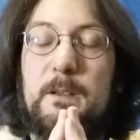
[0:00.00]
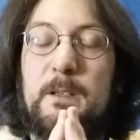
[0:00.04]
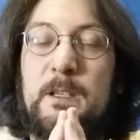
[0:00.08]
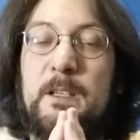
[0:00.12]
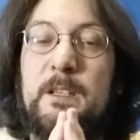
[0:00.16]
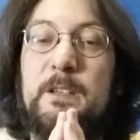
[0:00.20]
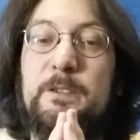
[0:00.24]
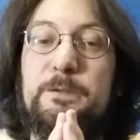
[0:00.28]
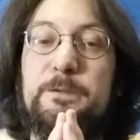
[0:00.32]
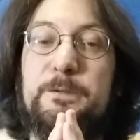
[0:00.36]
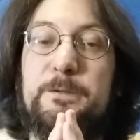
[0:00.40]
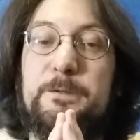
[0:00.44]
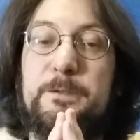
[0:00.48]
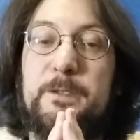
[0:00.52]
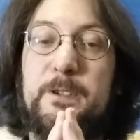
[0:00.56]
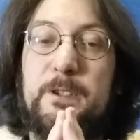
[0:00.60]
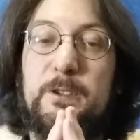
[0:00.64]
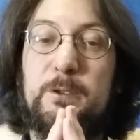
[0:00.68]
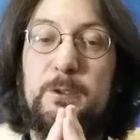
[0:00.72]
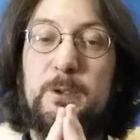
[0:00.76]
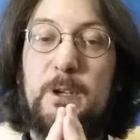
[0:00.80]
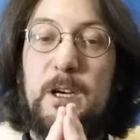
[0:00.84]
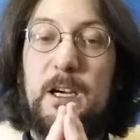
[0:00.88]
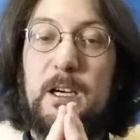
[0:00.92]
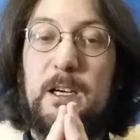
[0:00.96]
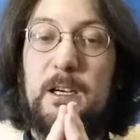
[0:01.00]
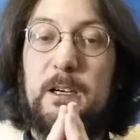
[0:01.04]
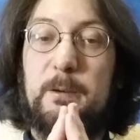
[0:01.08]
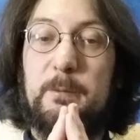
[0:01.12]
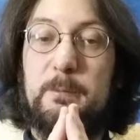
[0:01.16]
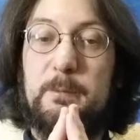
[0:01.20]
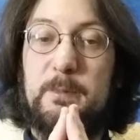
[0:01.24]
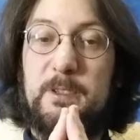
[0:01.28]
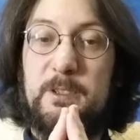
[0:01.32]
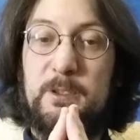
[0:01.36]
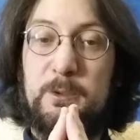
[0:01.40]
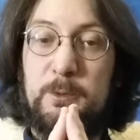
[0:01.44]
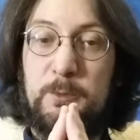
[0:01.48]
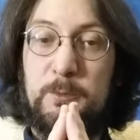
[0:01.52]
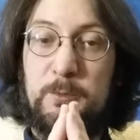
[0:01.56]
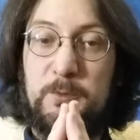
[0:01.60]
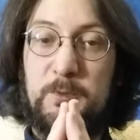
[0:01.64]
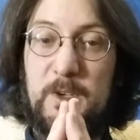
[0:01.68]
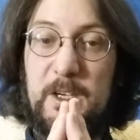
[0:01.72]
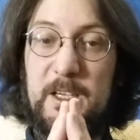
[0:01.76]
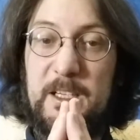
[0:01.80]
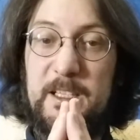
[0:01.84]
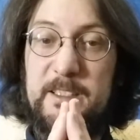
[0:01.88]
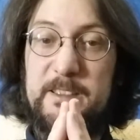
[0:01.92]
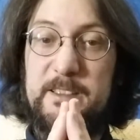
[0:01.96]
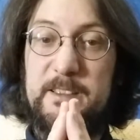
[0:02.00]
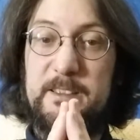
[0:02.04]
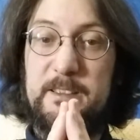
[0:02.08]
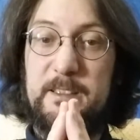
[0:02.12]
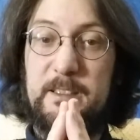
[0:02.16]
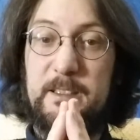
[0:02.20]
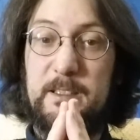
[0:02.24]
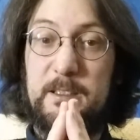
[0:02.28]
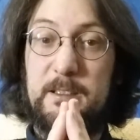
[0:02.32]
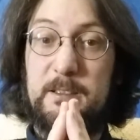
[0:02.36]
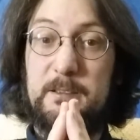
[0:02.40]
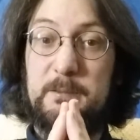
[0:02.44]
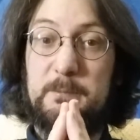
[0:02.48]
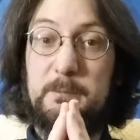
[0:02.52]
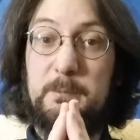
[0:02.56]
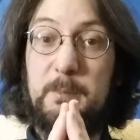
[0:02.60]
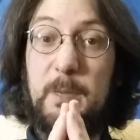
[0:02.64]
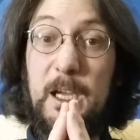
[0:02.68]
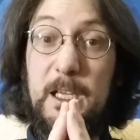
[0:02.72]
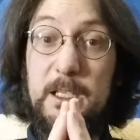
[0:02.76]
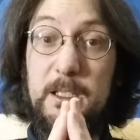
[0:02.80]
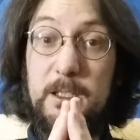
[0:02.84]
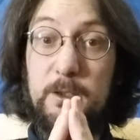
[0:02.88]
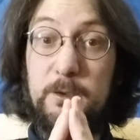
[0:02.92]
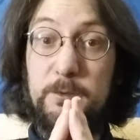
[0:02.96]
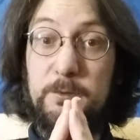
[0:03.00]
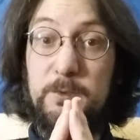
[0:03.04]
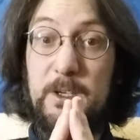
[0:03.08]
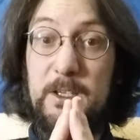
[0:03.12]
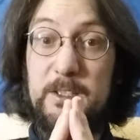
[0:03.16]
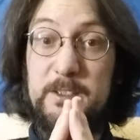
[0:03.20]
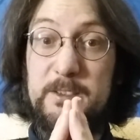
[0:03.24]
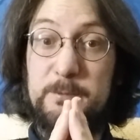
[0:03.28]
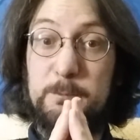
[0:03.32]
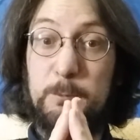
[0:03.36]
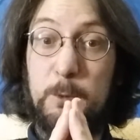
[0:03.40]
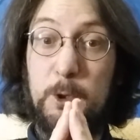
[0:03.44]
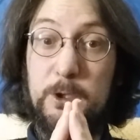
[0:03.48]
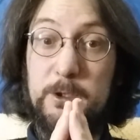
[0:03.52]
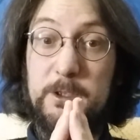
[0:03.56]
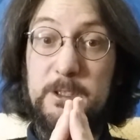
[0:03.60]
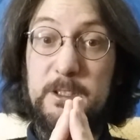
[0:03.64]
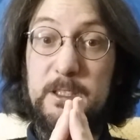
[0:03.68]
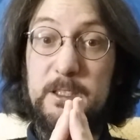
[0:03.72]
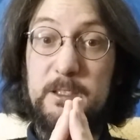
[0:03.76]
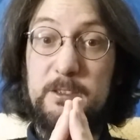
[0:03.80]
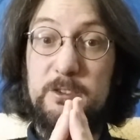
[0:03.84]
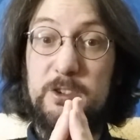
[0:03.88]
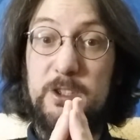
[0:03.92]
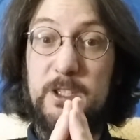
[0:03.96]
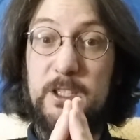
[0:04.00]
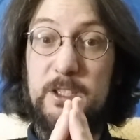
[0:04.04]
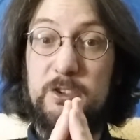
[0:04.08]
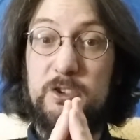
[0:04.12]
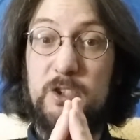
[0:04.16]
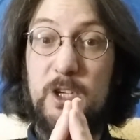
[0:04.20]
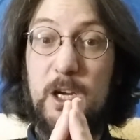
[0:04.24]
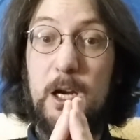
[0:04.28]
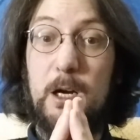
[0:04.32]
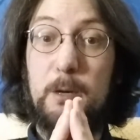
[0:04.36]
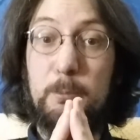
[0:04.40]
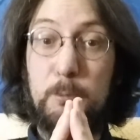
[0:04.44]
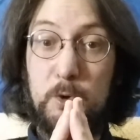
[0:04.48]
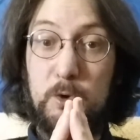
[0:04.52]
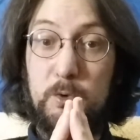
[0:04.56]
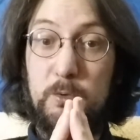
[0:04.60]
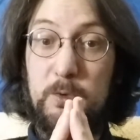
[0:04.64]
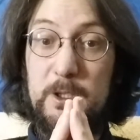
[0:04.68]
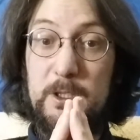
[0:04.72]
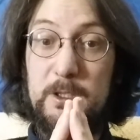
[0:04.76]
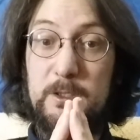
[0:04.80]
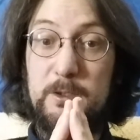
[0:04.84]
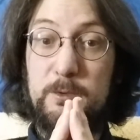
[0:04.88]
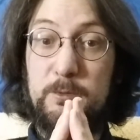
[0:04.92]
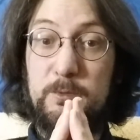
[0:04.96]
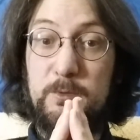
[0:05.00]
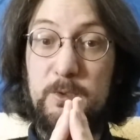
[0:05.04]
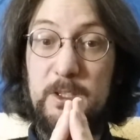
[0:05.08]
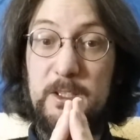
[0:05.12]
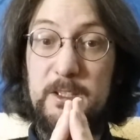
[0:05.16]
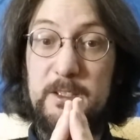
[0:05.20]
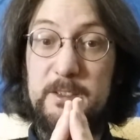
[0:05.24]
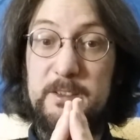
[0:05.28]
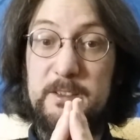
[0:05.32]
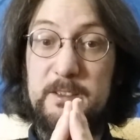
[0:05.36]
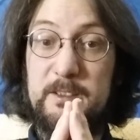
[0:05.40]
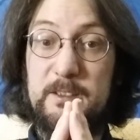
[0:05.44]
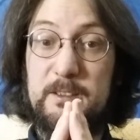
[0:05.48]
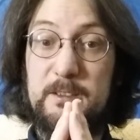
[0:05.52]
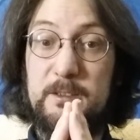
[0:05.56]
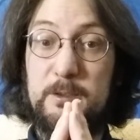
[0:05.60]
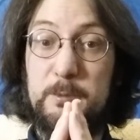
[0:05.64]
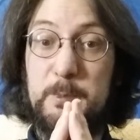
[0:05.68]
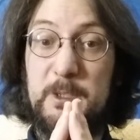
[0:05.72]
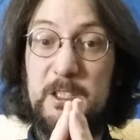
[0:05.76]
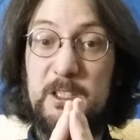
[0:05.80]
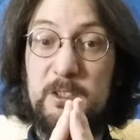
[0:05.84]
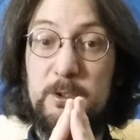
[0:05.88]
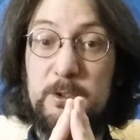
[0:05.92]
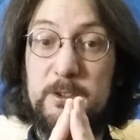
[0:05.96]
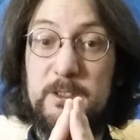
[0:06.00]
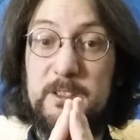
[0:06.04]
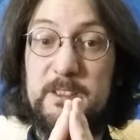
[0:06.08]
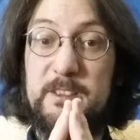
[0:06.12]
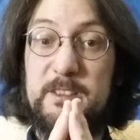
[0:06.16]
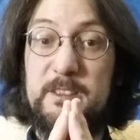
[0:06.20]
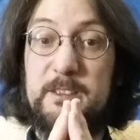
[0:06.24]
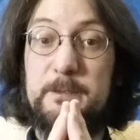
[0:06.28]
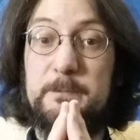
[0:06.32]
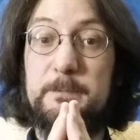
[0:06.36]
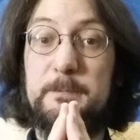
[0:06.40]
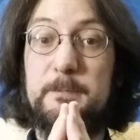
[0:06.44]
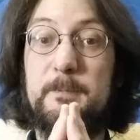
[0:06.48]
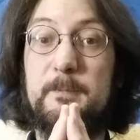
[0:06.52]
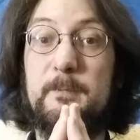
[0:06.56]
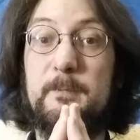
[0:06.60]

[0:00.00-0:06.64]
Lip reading: If you are too fast, and many of us wanting change are moving too fast, to be honest.